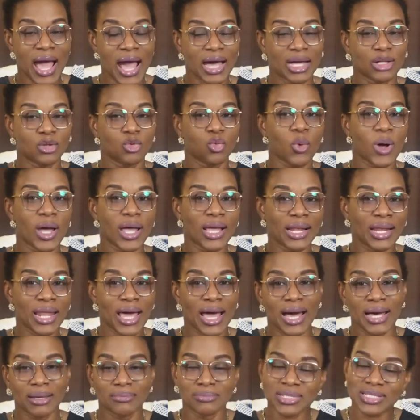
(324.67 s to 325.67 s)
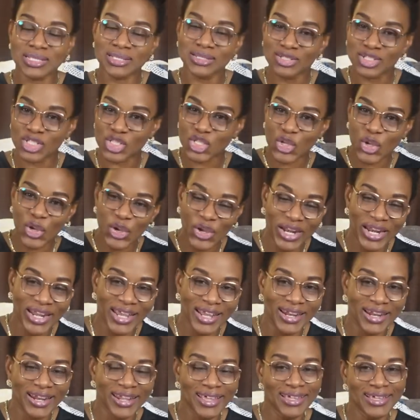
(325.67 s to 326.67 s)
and while I'm still
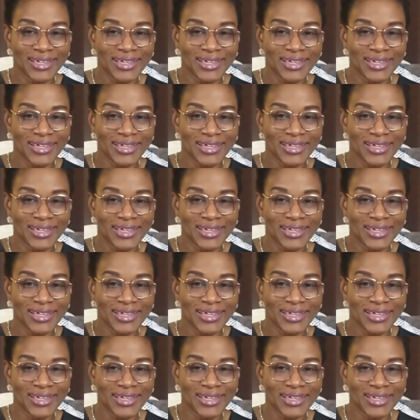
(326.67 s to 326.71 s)
turning